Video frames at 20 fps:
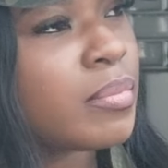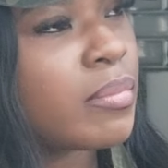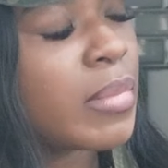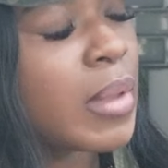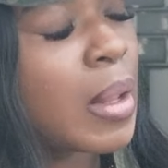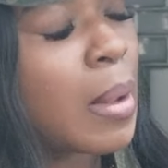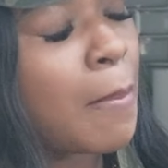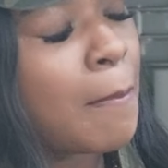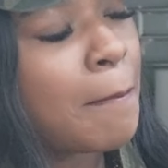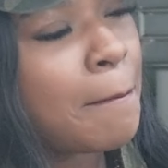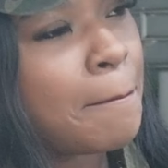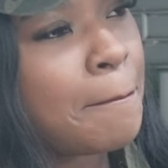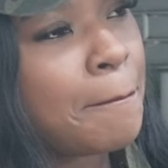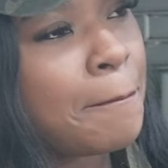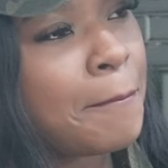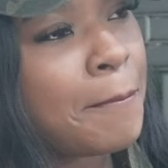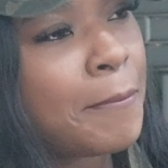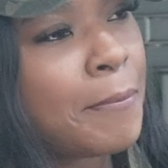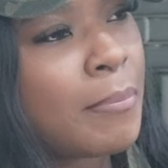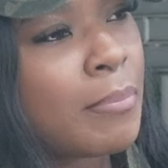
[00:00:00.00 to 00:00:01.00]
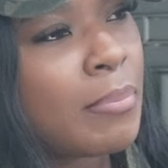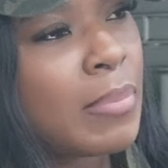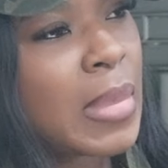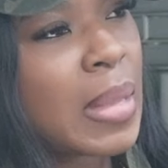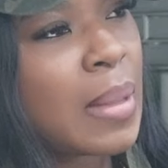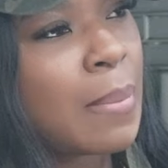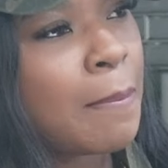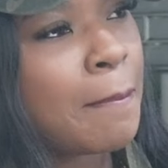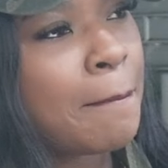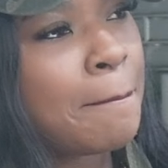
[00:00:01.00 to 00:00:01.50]

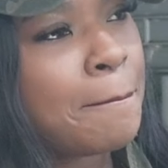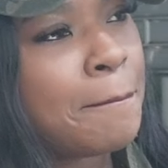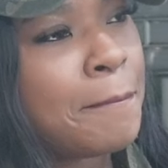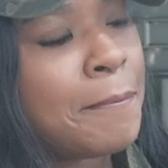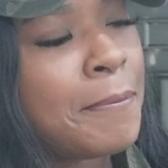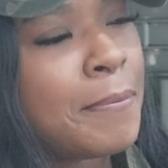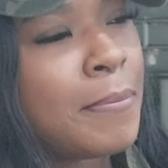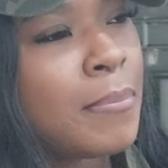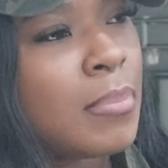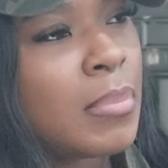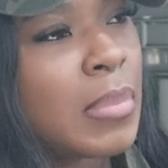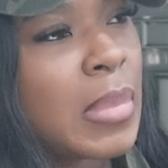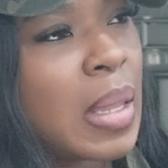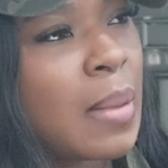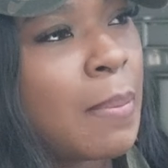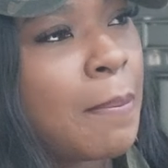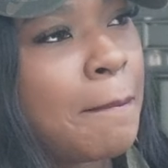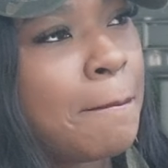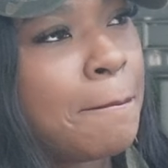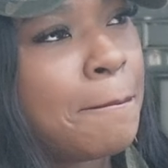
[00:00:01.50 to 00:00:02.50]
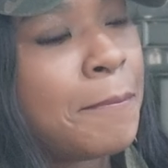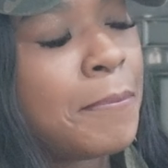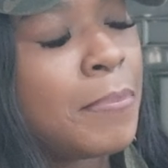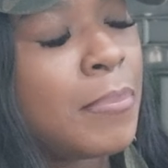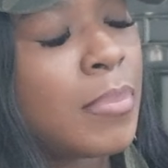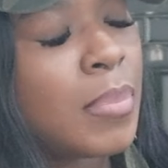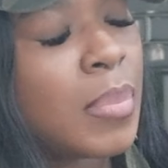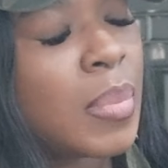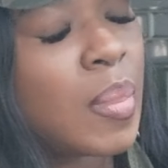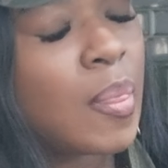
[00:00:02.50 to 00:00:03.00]

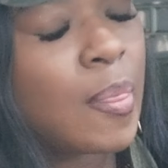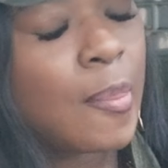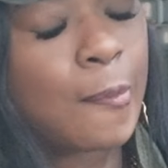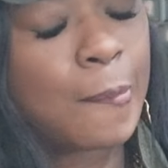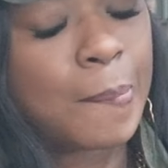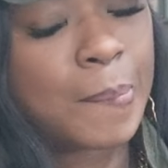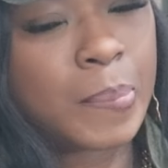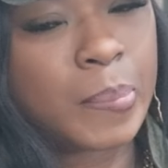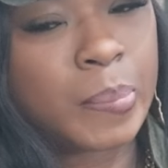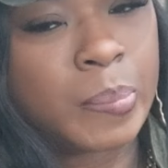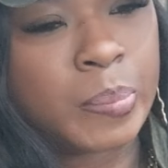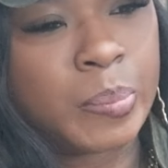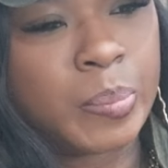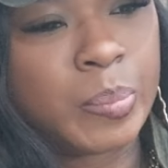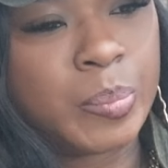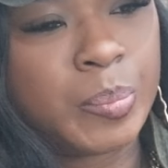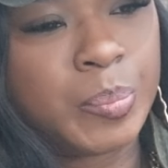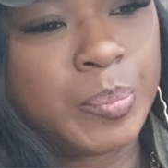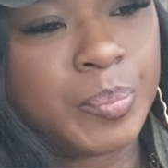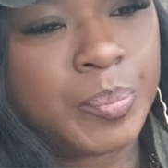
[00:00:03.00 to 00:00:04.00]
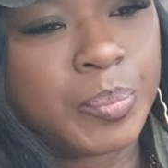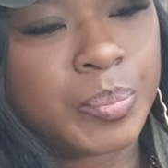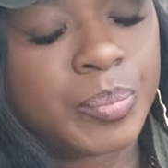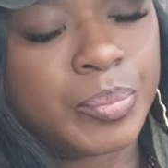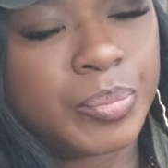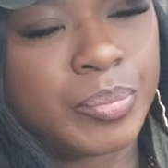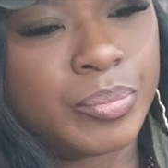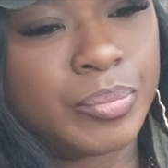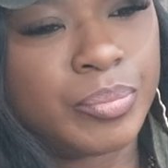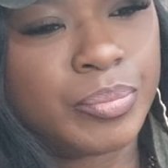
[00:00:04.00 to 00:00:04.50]

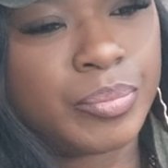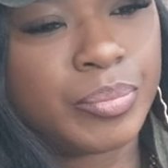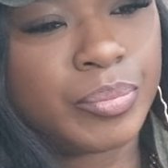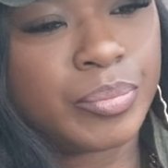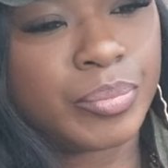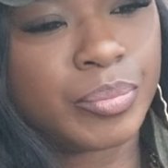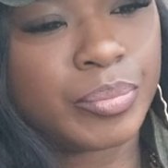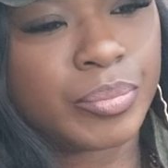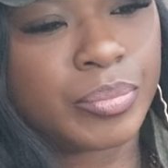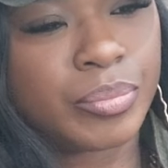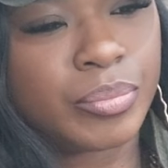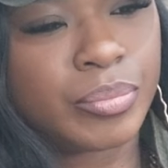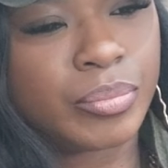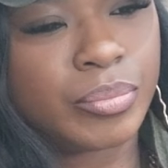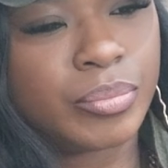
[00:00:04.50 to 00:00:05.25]
[no speech]